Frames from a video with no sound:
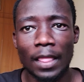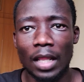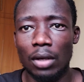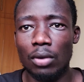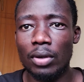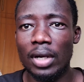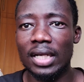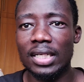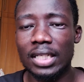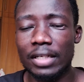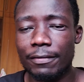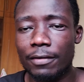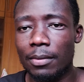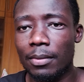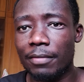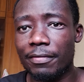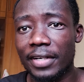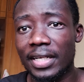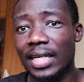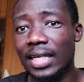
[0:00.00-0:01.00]
Look at it from
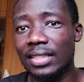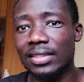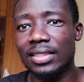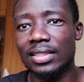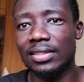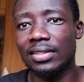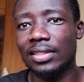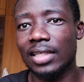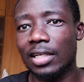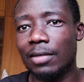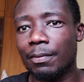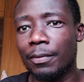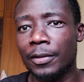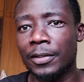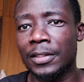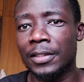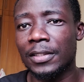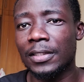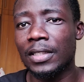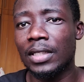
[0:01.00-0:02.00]
a financing
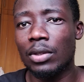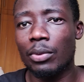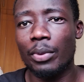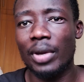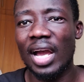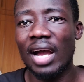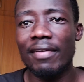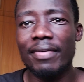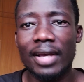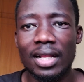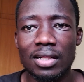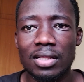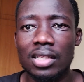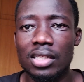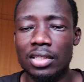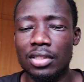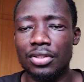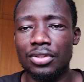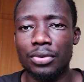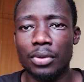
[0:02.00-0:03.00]
standpoint. We have health
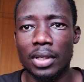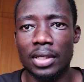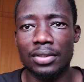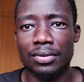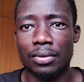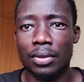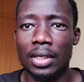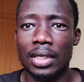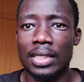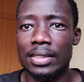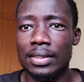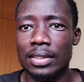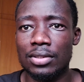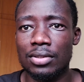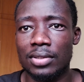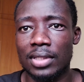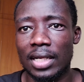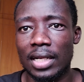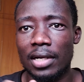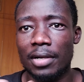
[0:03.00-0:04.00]
insurance
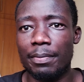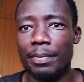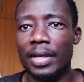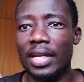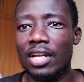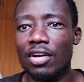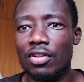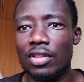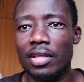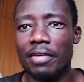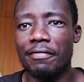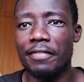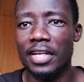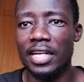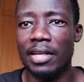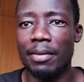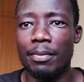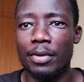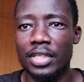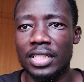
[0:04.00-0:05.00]
organizations that are depending on the
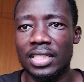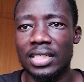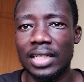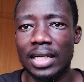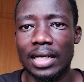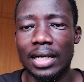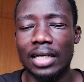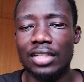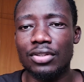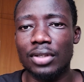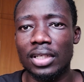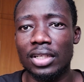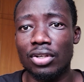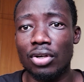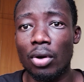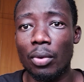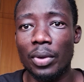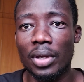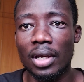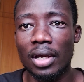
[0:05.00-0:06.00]
available data and actually
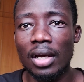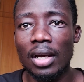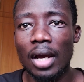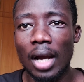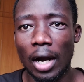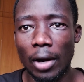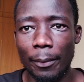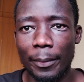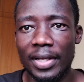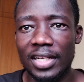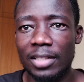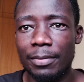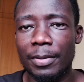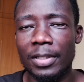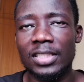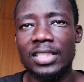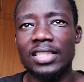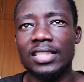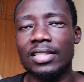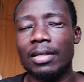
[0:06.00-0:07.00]
knowing how many
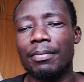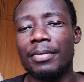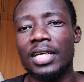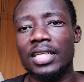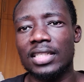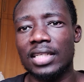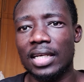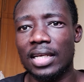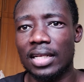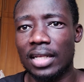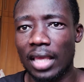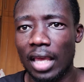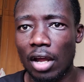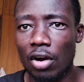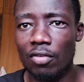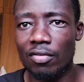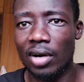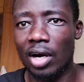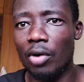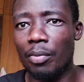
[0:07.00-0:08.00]
patients are being taken care
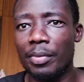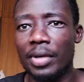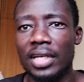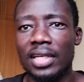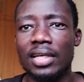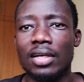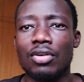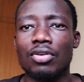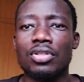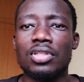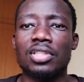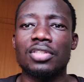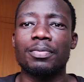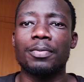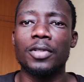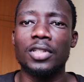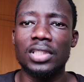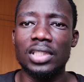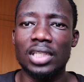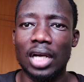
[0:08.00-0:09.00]
of, how many are not
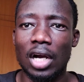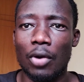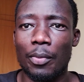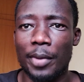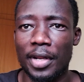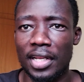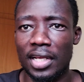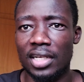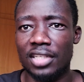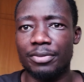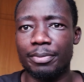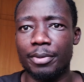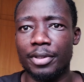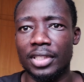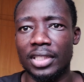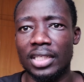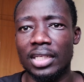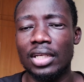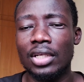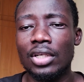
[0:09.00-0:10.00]
responding, how many are
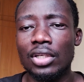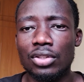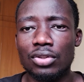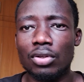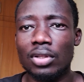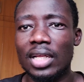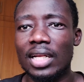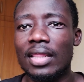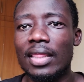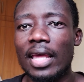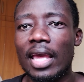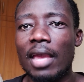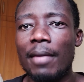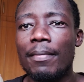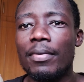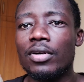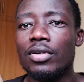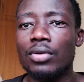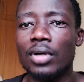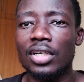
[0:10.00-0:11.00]
responding, so that they're
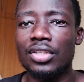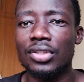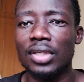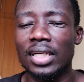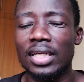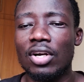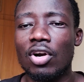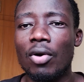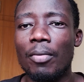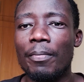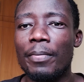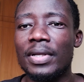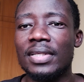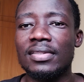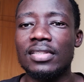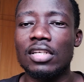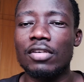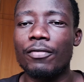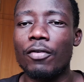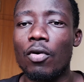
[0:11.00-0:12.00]
able to actually
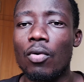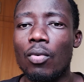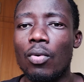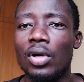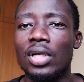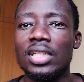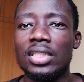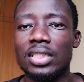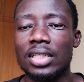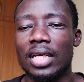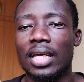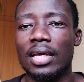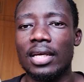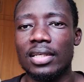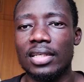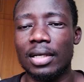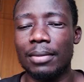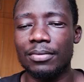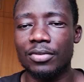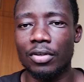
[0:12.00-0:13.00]
compensate for quality care
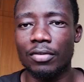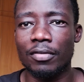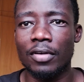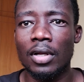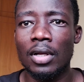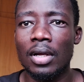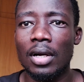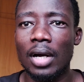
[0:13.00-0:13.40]
in terms of